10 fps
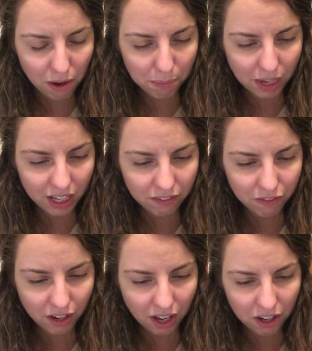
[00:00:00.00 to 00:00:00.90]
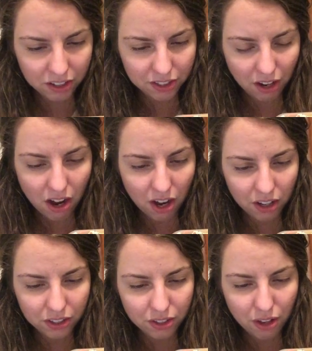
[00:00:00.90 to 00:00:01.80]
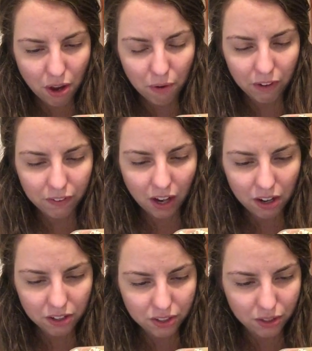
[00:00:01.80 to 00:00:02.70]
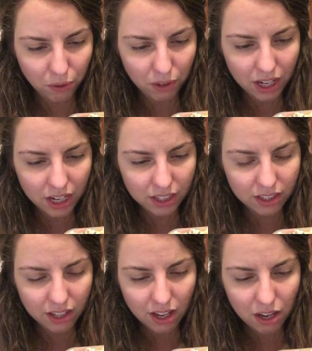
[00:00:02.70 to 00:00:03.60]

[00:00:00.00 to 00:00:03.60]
We began to forget our songs. We forgot our stories.